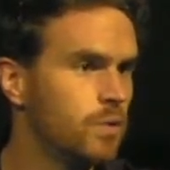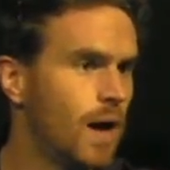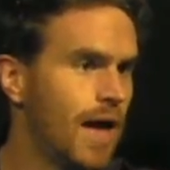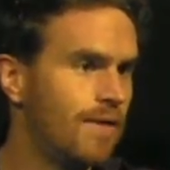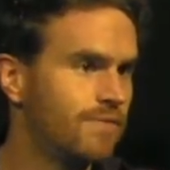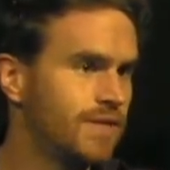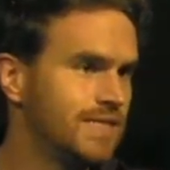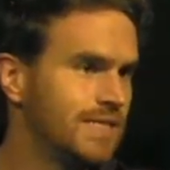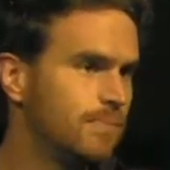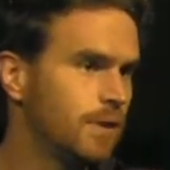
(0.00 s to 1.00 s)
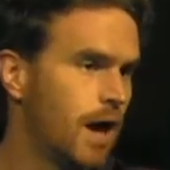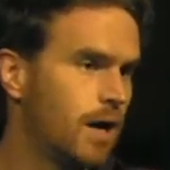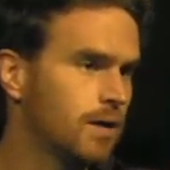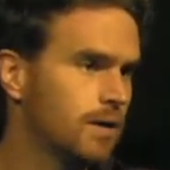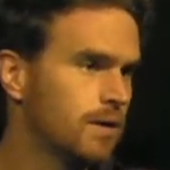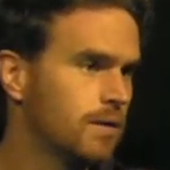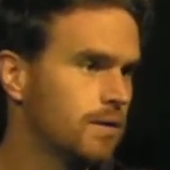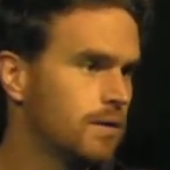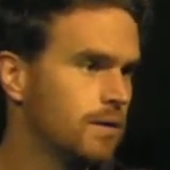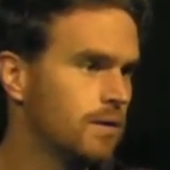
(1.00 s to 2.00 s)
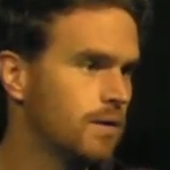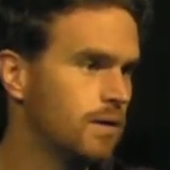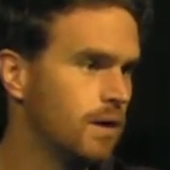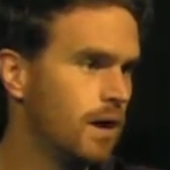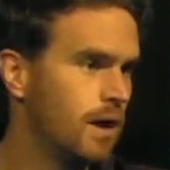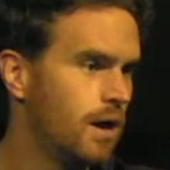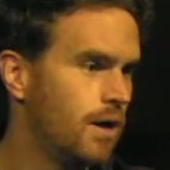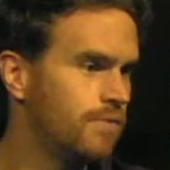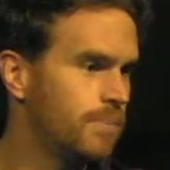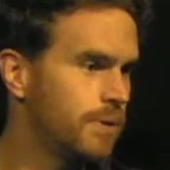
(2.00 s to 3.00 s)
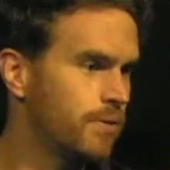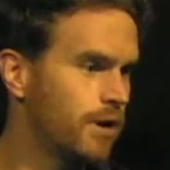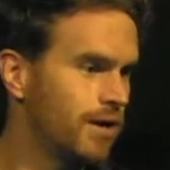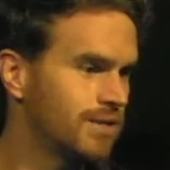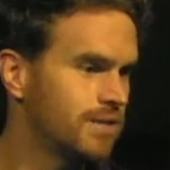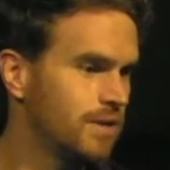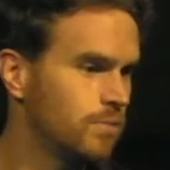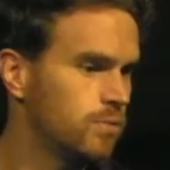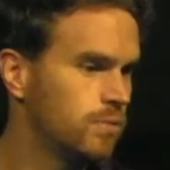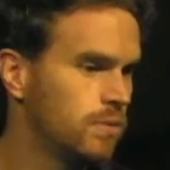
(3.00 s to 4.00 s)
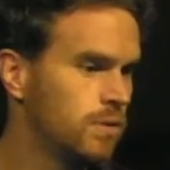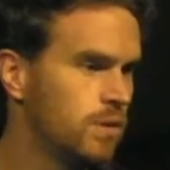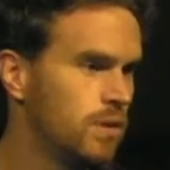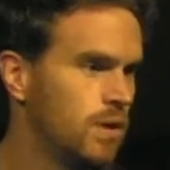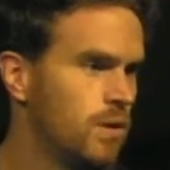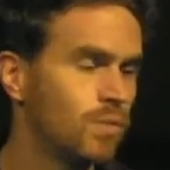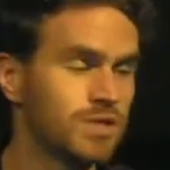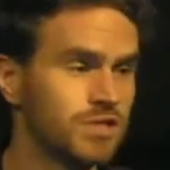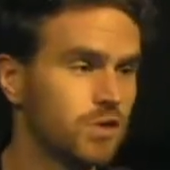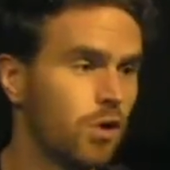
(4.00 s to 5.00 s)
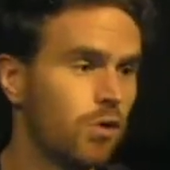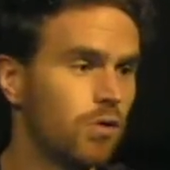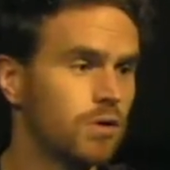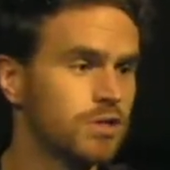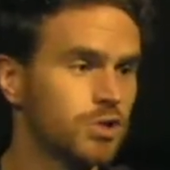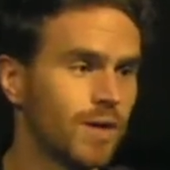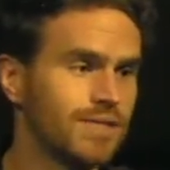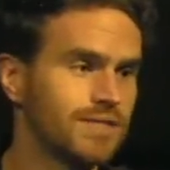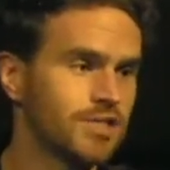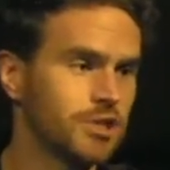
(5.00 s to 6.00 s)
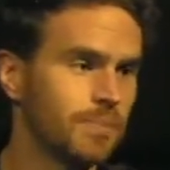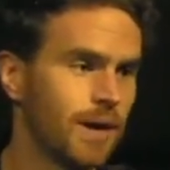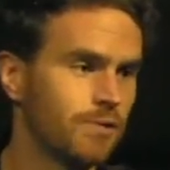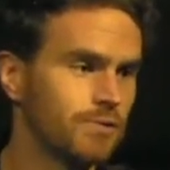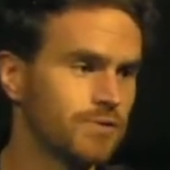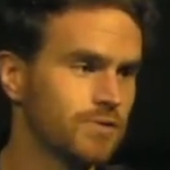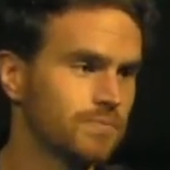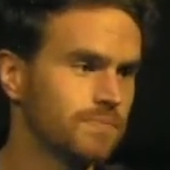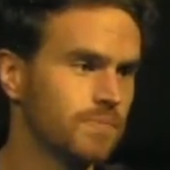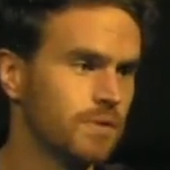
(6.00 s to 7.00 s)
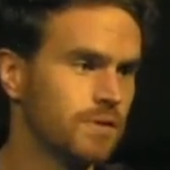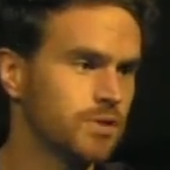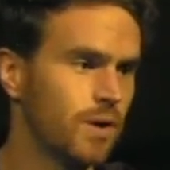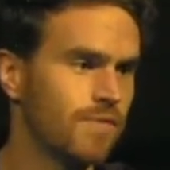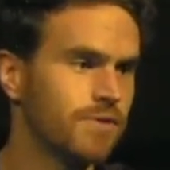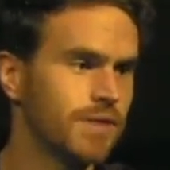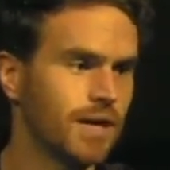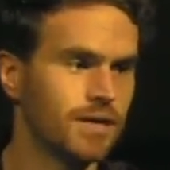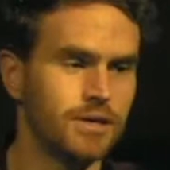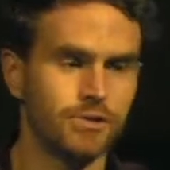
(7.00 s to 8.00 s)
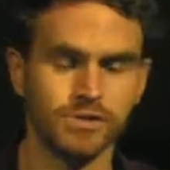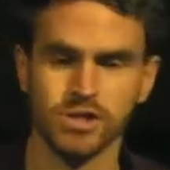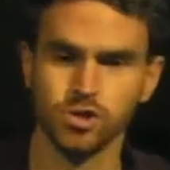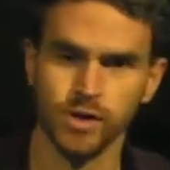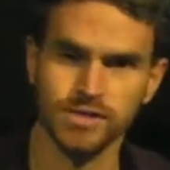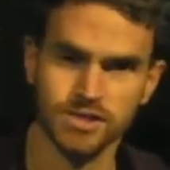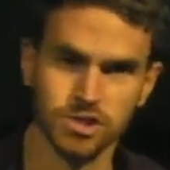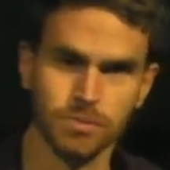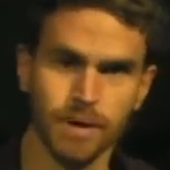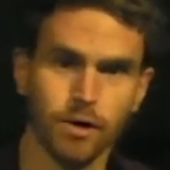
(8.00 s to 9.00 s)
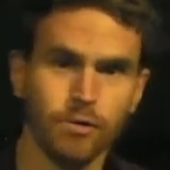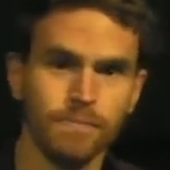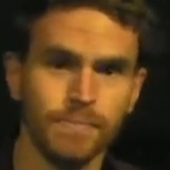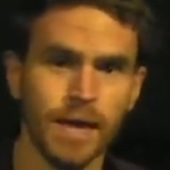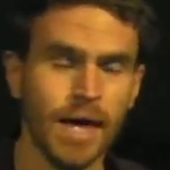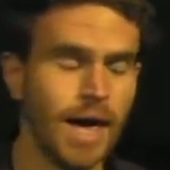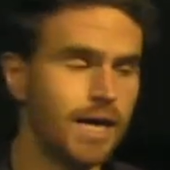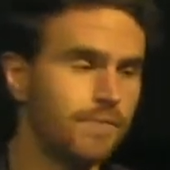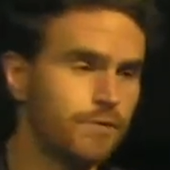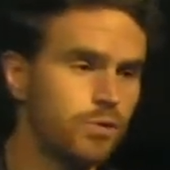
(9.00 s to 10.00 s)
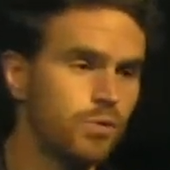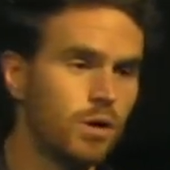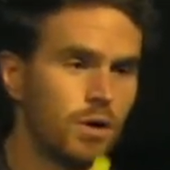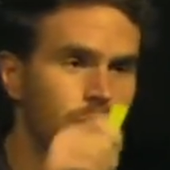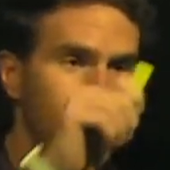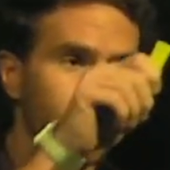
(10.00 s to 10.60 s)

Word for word: you have the D block of the periodic table, which is all transition metals. So everything here is a transition metal. And if you